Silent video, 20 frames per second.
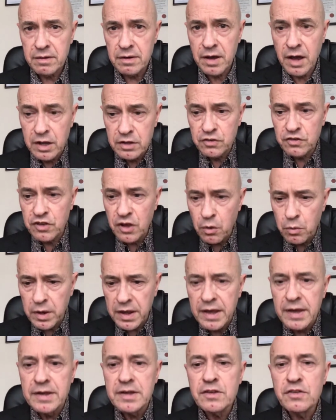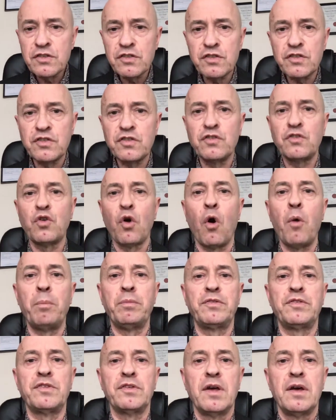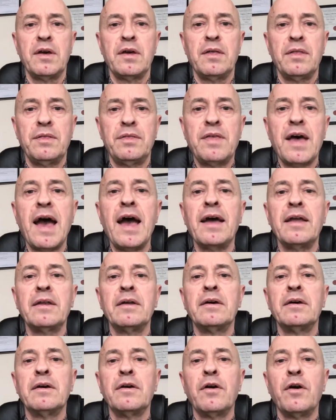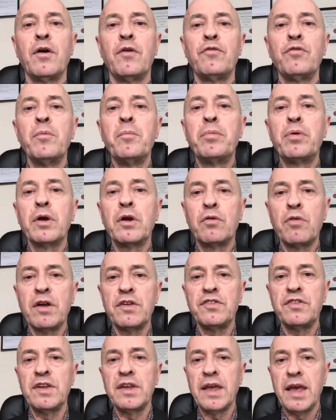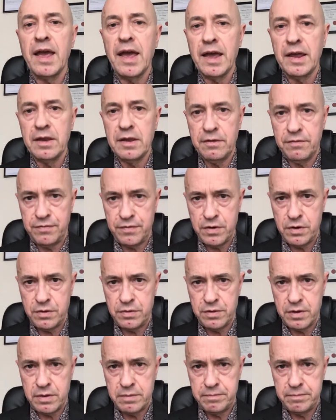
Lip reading: And so it stops that from progressing any further.